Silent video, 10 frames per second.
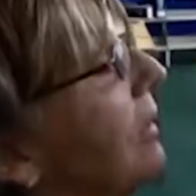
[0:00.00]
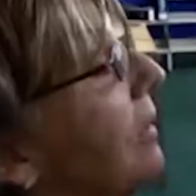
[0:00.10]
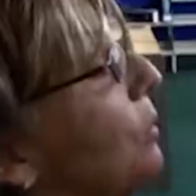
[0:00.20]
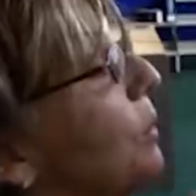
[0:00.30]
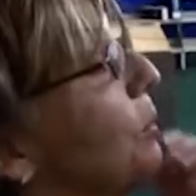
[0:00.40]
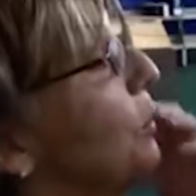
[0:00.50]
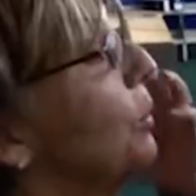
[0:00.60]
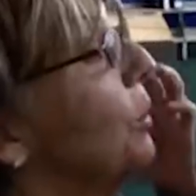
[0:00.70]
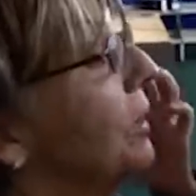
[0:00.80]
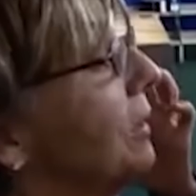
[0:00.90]
he was
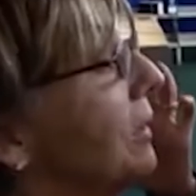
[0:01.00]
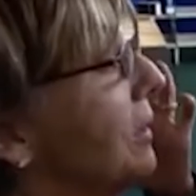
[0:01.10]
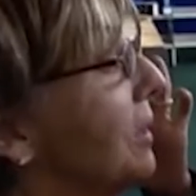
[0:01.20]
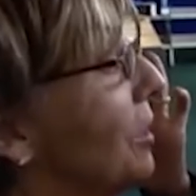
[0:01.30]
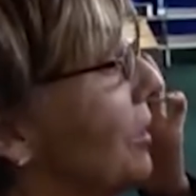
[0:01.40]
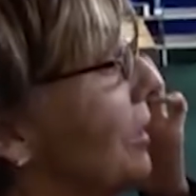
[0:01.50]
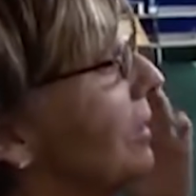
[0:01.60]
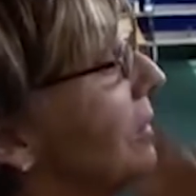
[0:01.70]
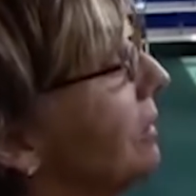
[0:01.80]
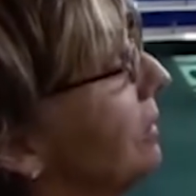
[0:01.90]
born in
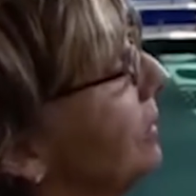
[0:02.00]
Scotland.